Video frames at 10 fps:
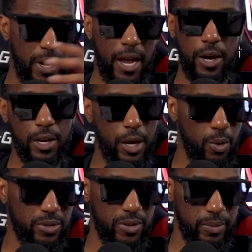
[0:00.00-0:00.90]
not going to go
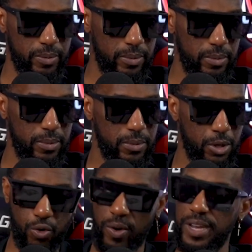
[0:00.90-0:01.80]
into
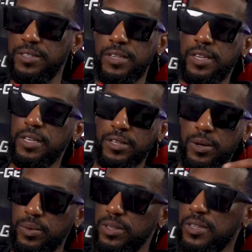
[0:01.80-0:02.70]
crazy detail
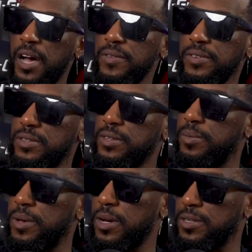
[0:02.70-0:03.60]
with this, obviously,
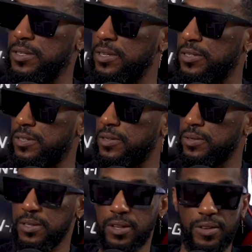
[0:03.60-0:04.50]
because there's
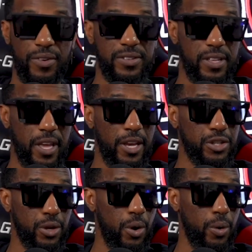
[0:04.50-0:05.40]
an
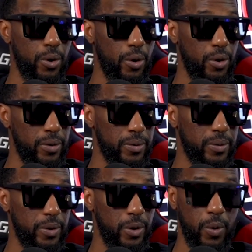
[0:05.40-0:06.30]
investigation going on.
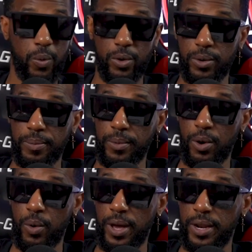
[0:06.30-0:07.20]
We don't want to
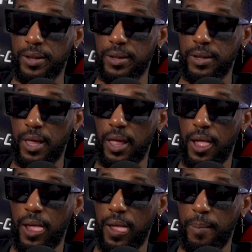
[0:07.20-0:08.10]
go ahead and
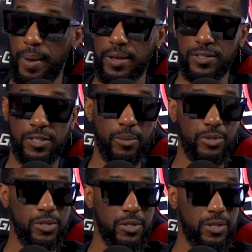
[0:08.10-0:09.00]
make
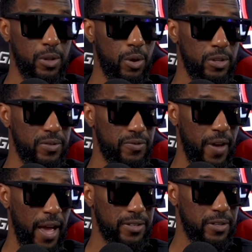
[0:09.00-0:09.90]
assumptions until all the
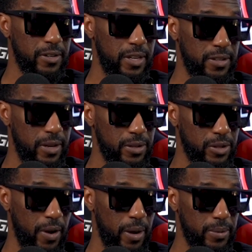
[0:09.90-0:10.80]
facts and the details are out.